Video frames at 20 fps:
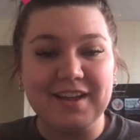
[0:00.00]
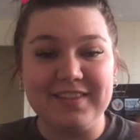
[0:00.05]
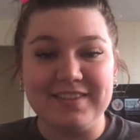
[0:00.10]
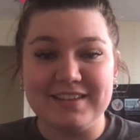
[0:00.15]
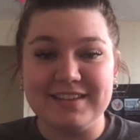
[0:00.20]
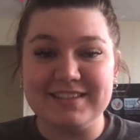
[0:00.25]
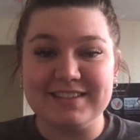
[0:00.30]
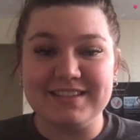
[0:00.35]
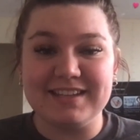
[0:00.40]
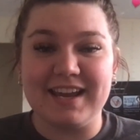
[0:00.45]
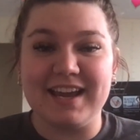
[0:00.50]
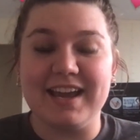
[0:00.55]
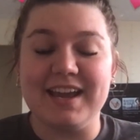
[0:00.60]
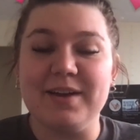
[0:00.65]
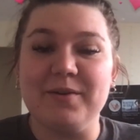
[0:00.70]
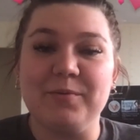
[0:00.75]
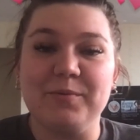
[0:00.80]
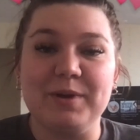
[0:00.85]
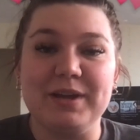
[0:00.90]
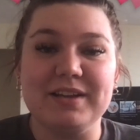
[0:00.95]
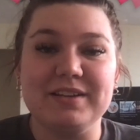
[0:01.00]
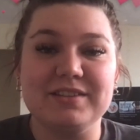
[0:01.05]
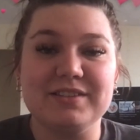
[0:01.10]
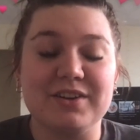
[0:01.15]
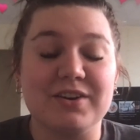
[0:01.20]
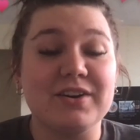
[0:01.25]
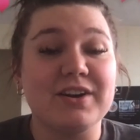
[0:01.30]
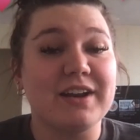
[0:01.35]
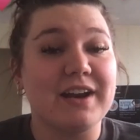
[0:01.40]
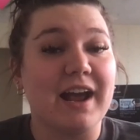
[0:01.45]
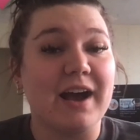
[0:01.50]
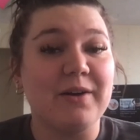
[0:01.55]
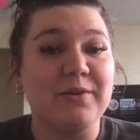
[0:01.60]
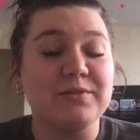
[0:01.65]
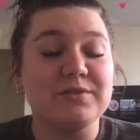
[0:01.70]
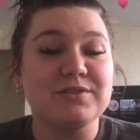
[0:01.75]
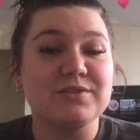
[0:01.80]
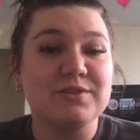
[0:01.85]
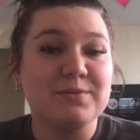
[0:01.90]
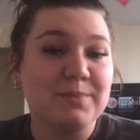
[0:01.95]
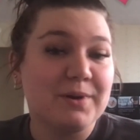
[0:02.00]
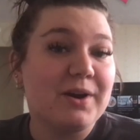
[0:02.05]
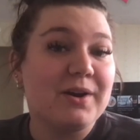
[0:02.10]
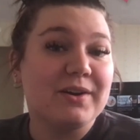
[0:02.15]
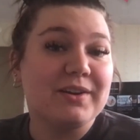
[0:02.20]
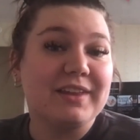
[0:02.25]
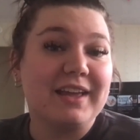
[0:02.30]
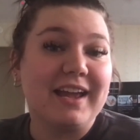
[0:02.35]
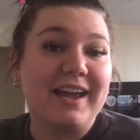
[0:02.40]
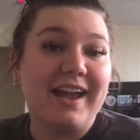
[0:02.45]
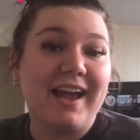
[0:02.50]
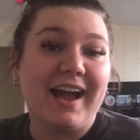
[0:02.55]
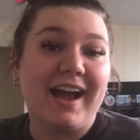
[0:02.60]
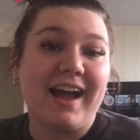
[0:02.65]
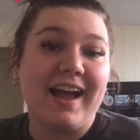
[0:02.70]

This day we started out super early